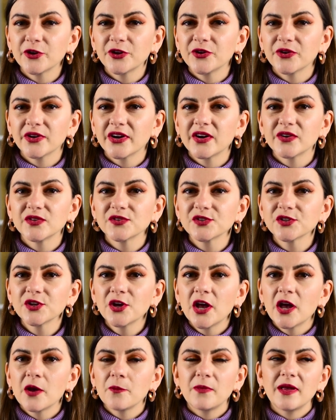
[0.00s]
euros
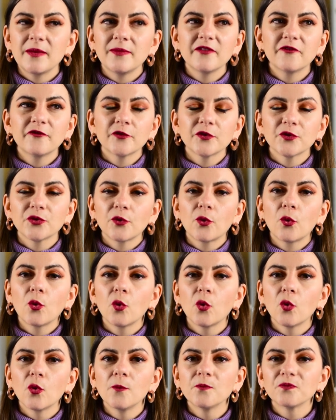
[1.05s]
maybe for the
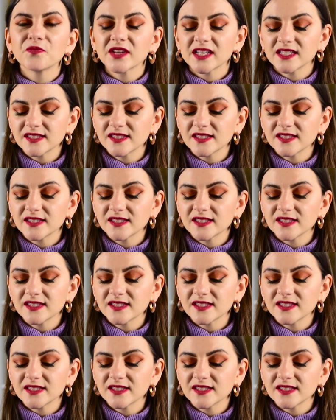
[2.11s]
whole